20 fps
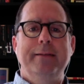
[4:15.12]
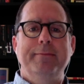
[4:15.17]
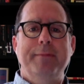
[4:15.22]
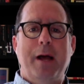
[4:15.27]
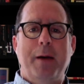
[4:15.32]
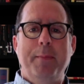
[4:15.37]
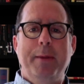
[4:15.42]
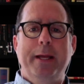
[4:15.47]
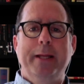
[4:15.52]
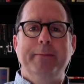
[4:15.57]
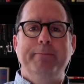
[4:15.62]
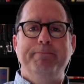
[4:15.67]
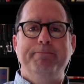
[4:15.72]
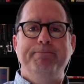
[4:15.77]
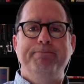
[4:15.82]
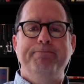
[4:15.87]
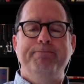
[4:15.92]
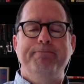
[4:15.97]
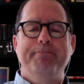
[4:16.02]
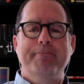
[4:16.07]
Amen.
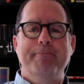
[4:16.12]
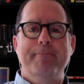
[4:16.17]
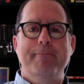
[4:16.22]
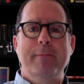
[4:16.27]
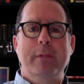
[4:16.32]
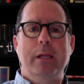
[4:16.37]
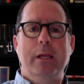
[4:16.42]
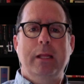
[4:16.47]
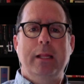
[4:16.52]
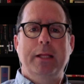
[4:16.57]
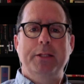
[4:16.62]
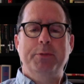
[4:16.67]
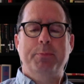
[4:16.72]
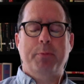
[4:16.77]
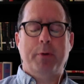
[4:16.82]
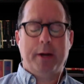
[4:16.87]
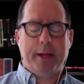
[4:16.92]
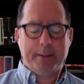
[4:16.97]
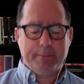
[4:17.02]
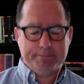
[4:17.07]
Let's
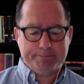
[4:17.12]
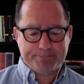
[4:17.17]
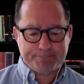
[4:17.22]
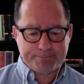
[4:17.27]
pray.